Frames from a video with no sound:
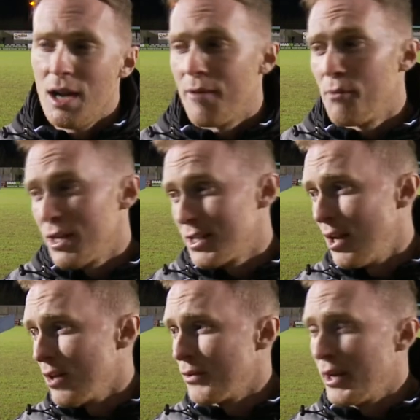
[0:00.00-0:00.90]
Otherwise, the
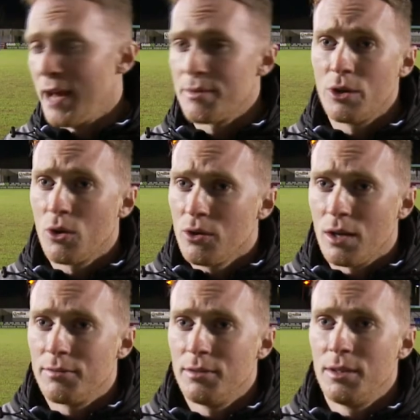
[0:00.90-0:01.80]
last 3 games are not good
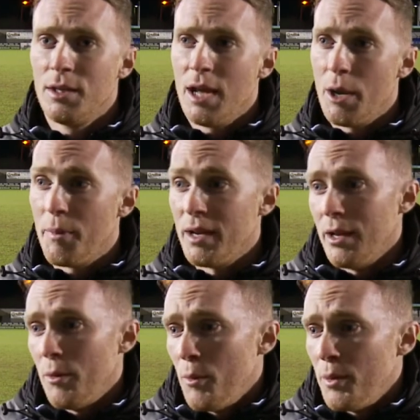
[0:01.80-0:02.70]
enough. It
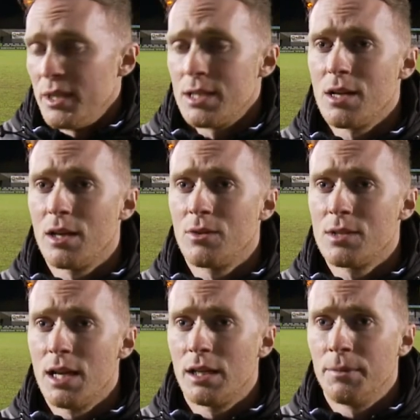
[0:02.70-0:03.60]
will be decided on
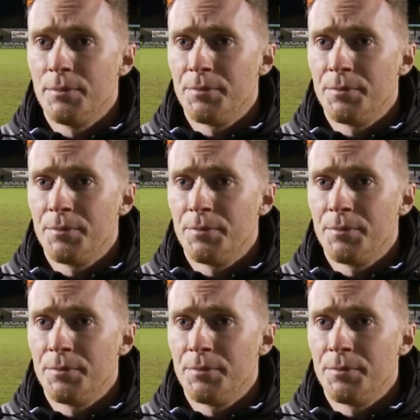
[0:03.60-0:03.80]
Saturday.